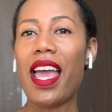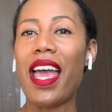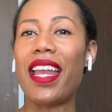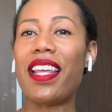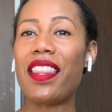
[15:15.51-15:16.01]

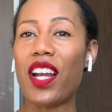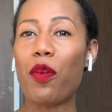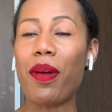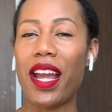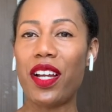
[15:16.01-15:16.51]
And in their
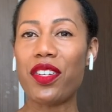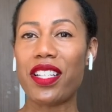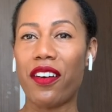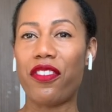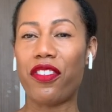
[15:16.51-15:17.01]
pay
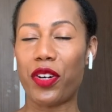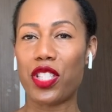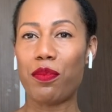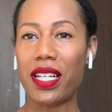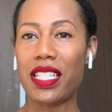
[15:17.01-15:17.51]
yourself
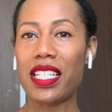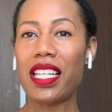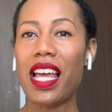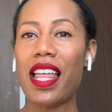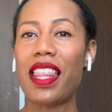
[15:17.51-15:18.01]
first
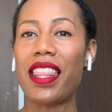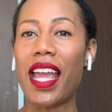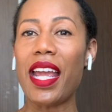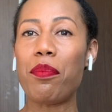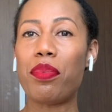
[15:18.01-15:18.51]
budget,
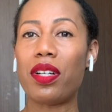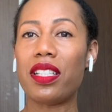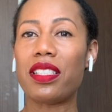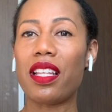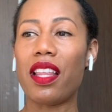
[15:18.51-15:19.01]
they
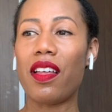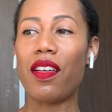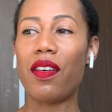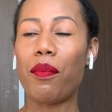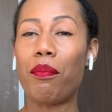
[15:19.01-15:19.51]
put
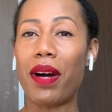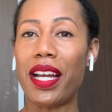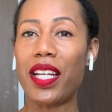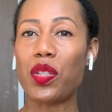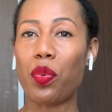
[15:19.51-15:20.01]

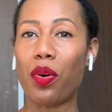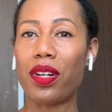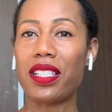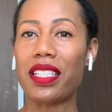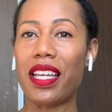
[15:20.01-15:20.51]
money
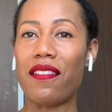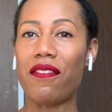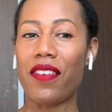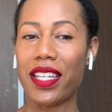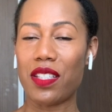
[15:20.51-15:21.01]
towards
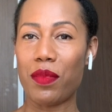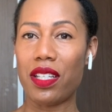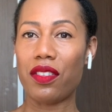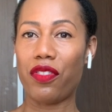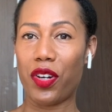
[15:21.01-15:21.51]

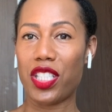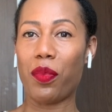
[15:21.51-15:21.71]
investment first.